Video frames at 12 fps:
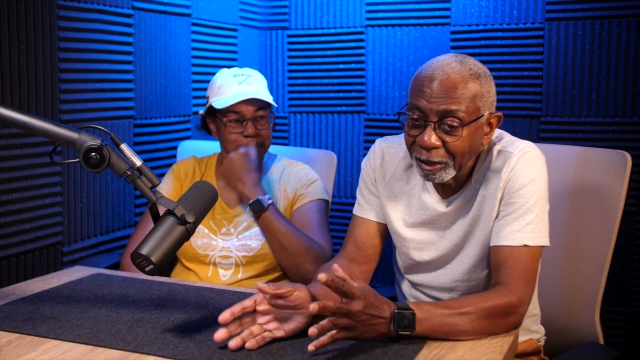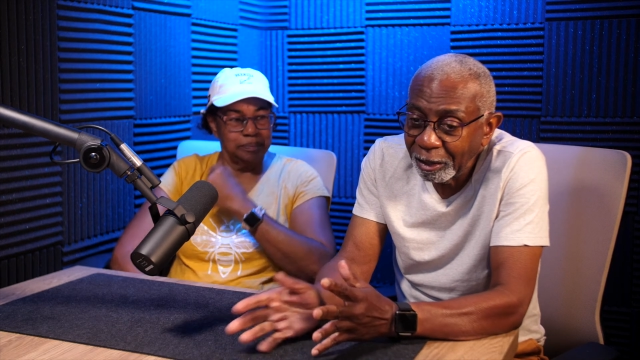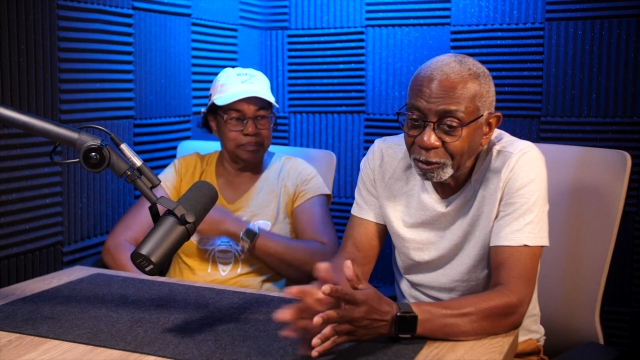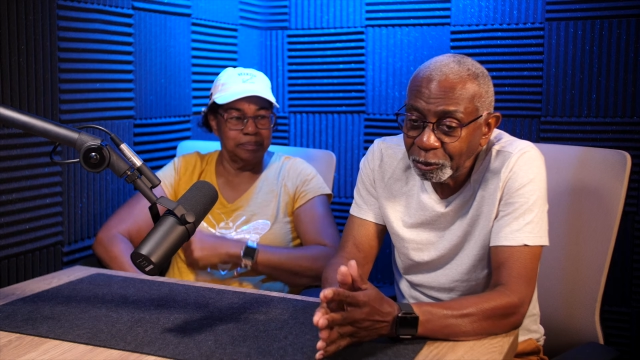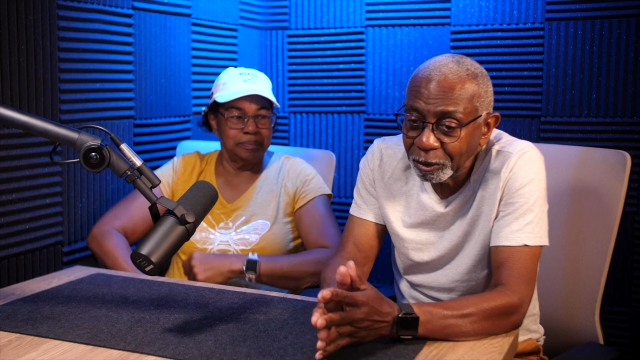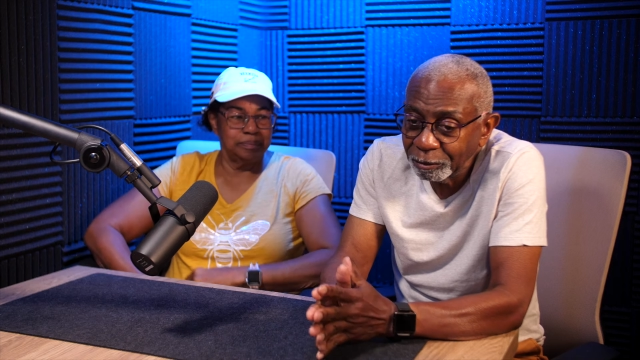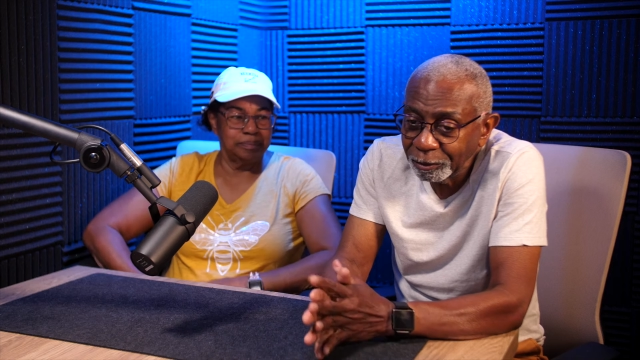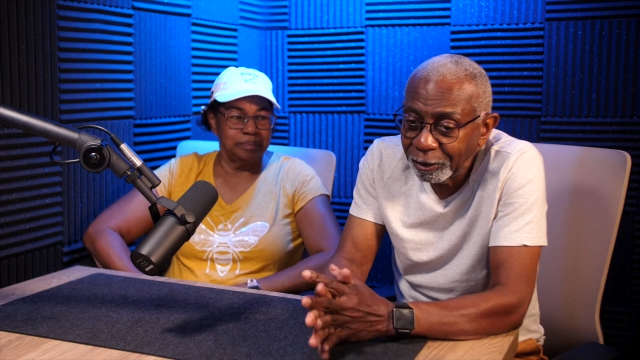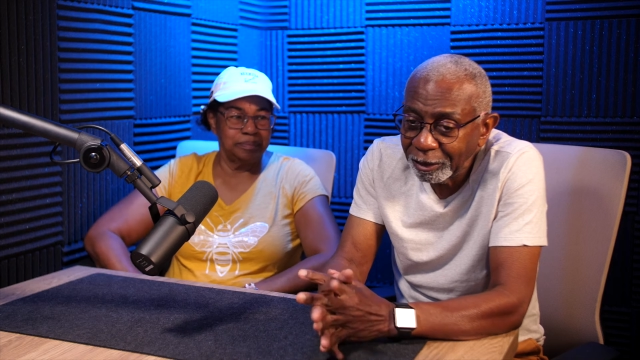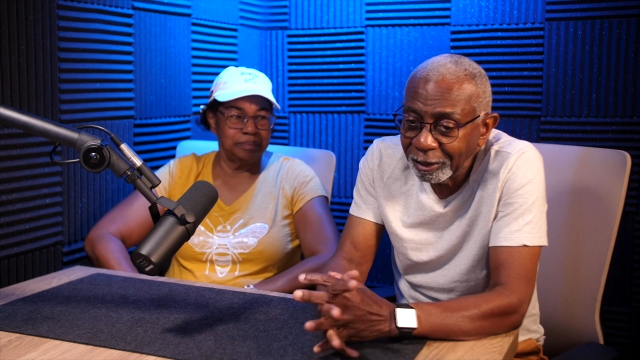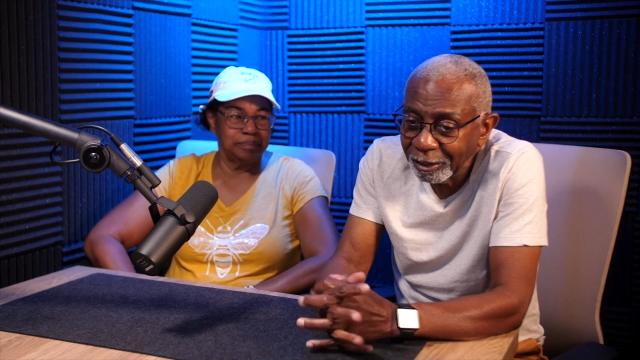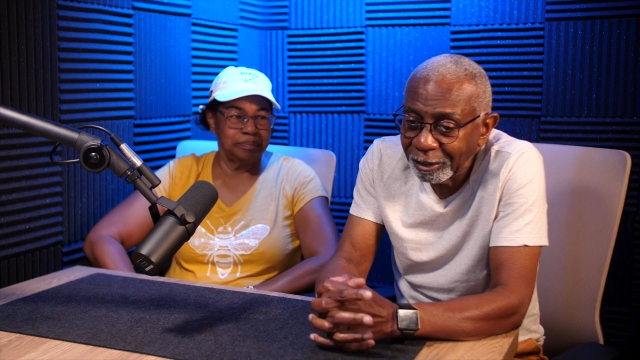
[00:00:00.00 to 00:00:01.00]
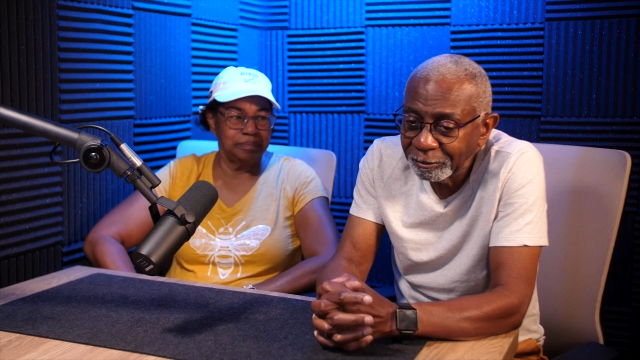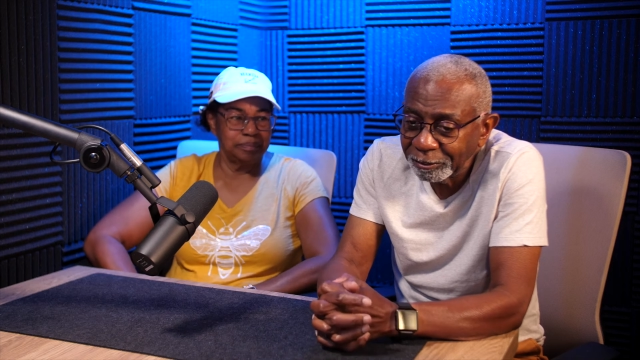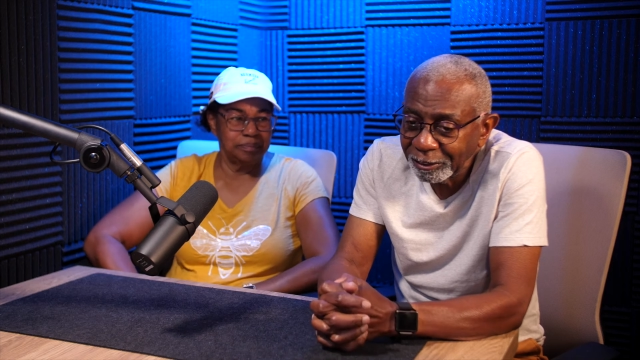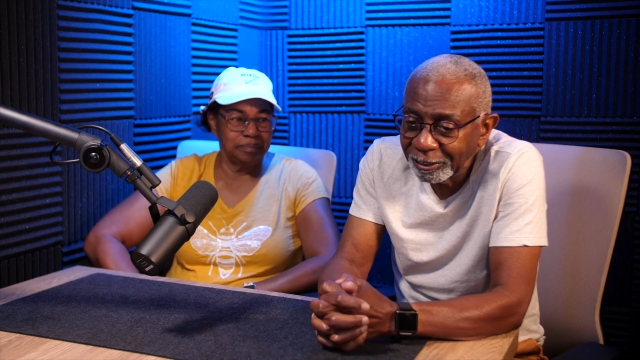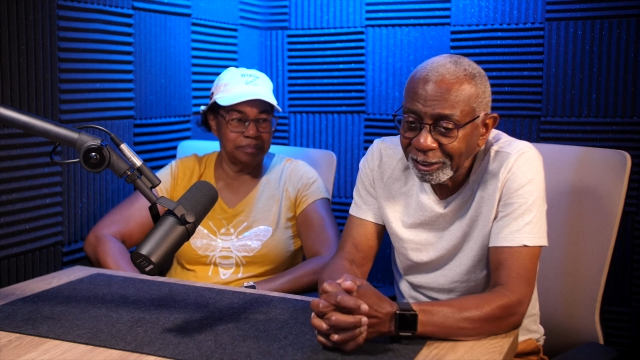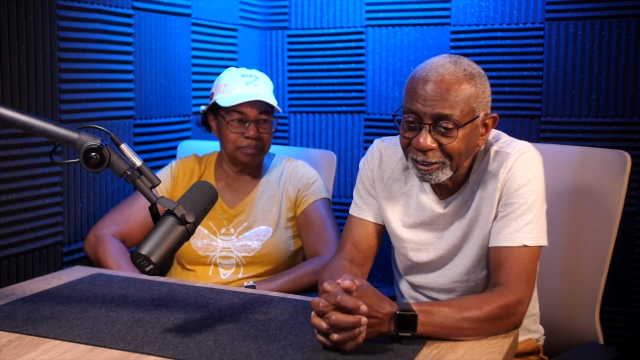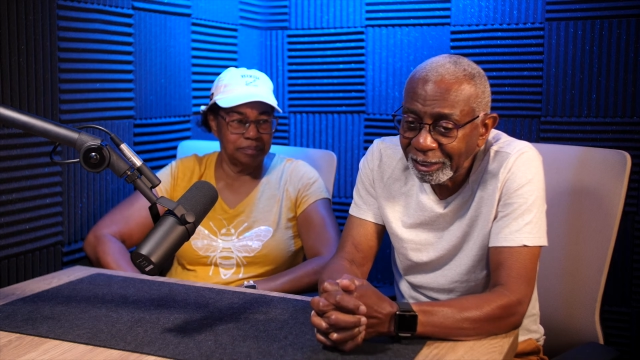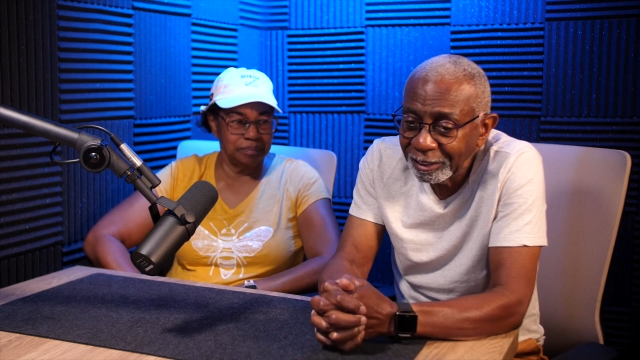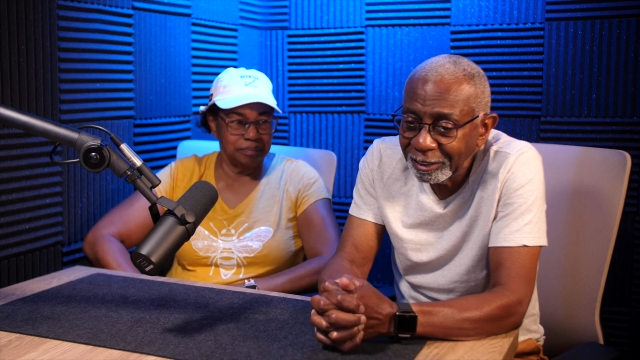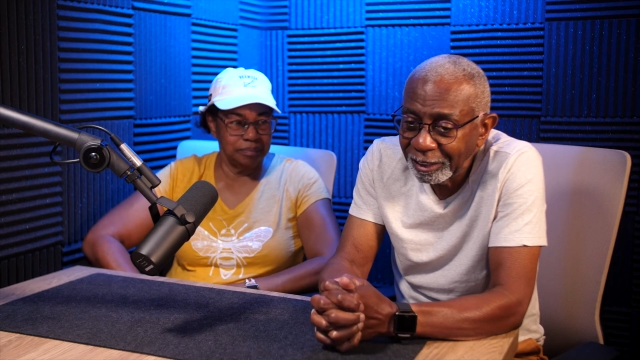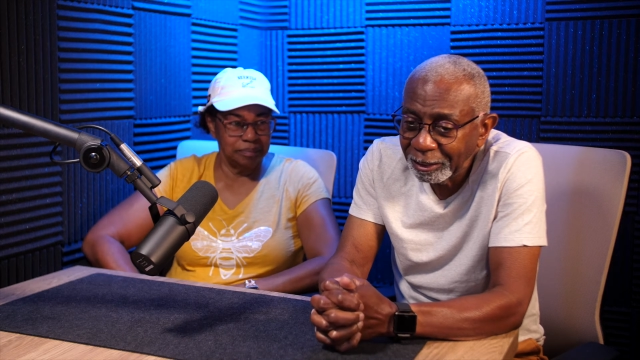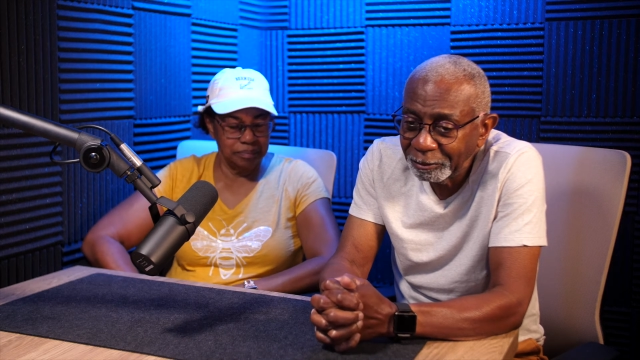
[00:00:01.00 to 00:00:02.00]
Speaker 1: I was at the Florida Conference at that
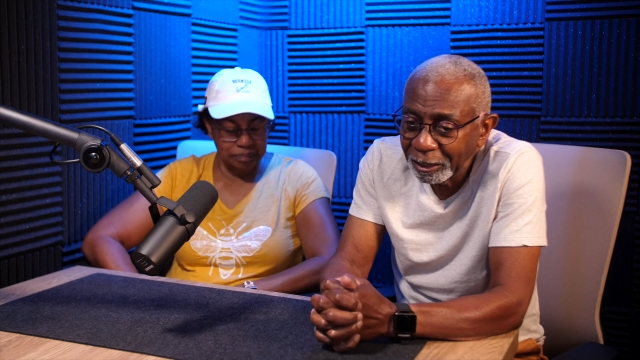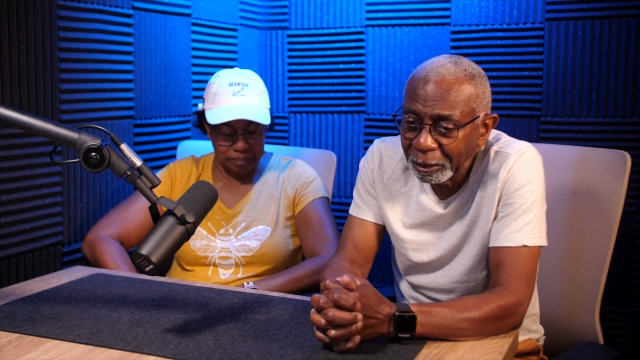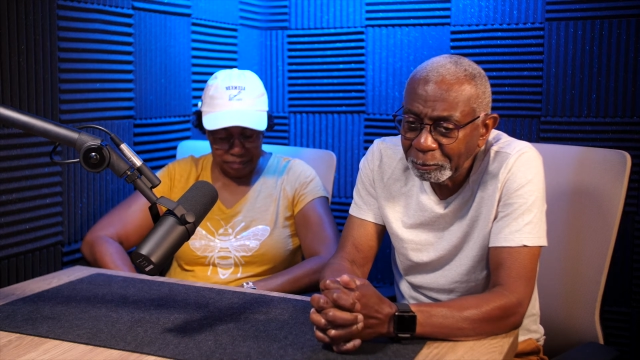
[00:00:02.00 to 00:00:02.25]
time, and I